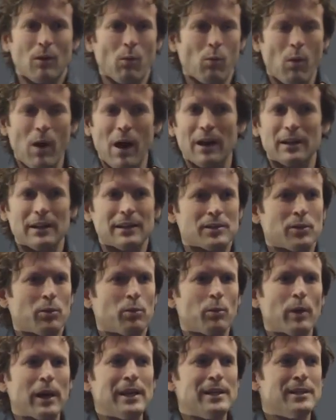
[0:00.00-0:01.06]
Wow, that's
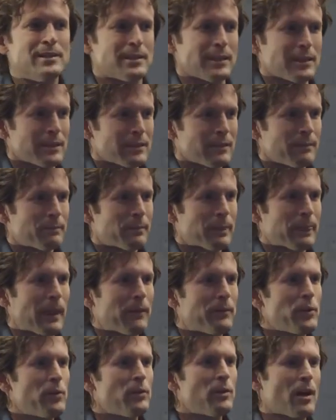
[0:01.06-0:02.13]
crazy.
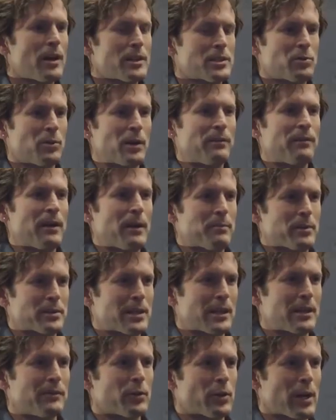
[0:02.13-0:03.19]
If you lost
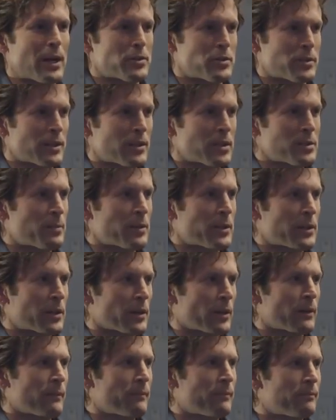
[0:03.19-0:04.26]
25% of your engineers per
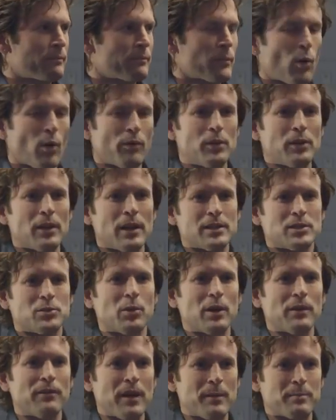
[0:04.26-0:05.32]
year, or if you lost
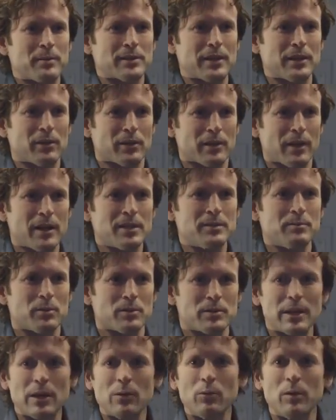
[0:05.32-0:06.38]
25% of your
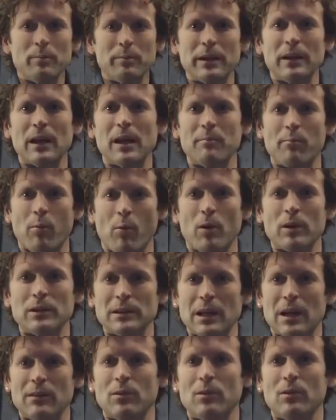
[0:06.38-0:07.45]
customers, it would be a board
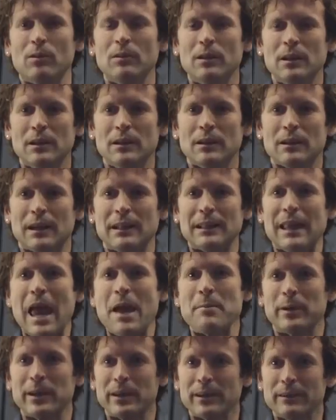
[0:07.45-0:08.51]
level
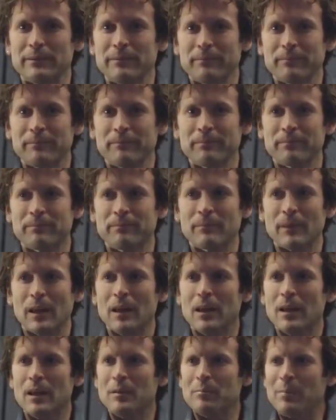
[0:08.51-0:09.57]
calamity.
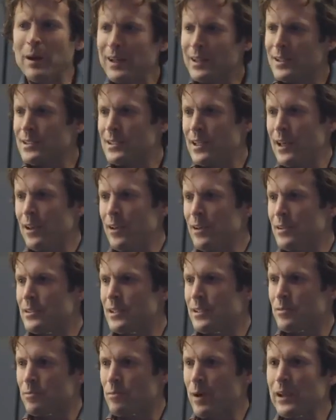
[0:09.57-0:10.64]
But in sales,
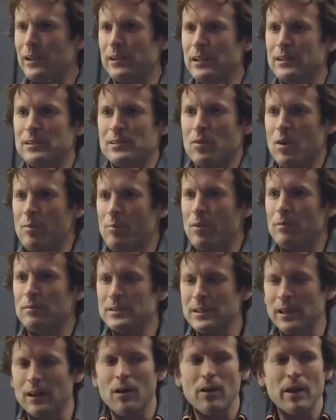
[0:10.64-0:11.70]
it's right, it's normal.
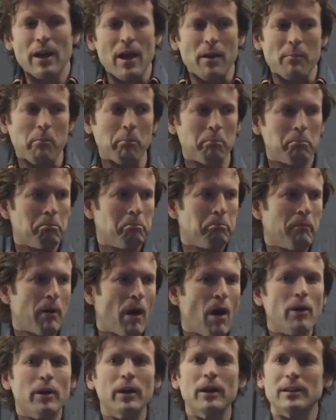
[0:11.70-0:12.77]
It's like, oh yeah,
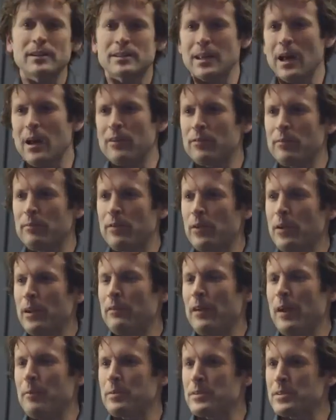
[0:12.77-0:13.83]
oh good, it's down from
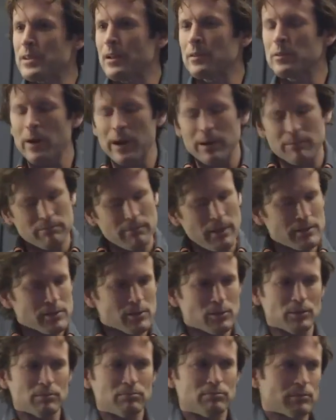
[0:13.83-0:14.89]
35%. Great, that's cool.